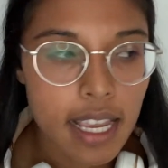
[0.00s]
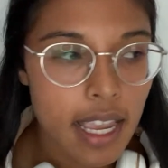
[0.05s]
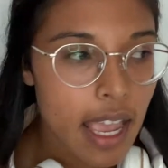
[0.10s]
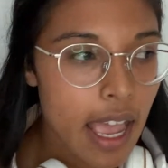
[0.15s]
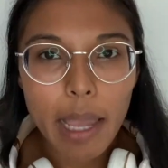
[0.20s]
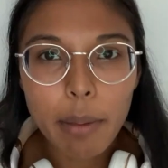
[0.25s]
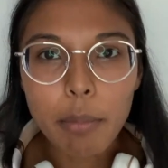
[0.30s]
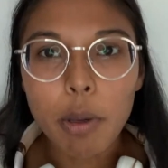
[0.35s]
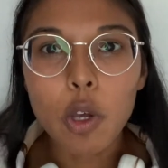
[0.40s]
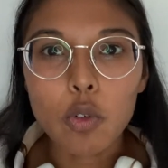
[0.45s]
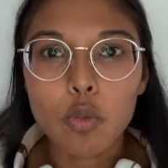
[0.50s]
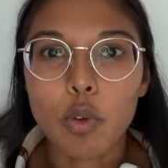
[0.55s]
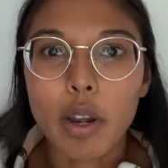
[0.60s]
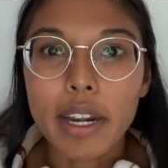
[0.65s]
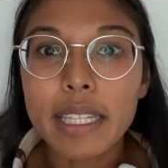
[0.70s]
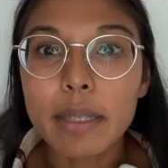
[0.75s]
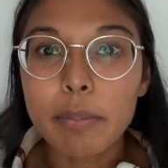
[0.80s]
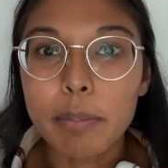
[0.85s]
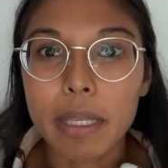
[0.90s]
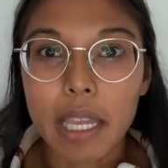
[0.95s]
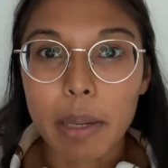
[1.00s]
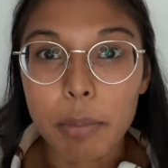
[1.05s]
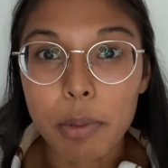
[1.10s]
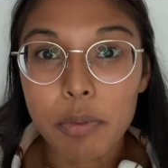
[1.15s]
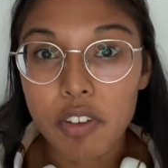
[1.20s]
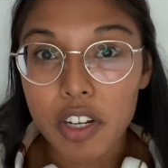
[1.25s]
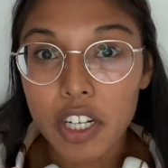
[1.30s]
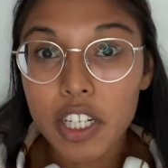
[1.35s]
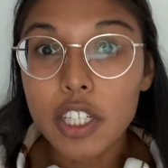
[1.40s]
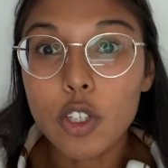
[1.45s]
I'm already
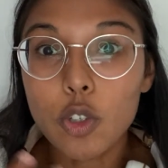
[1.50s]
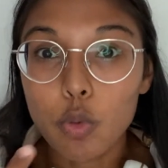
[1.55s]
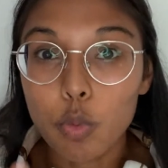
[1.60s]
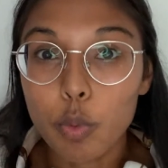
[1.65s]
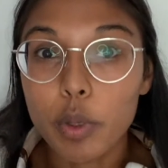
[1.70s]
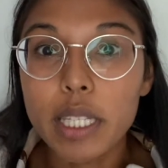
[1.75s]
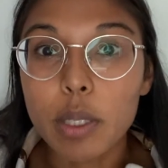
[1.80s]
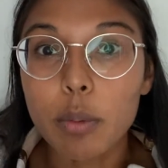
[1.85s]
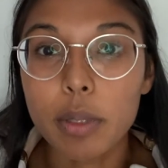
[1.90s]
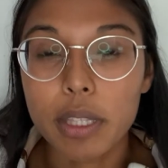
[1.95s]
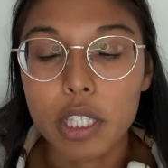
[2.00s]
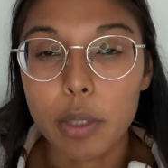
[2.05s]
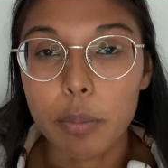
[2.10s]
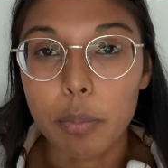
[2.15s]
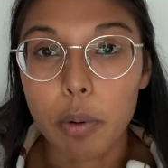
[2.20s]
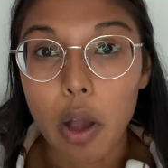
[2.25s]
becoming very gritty with your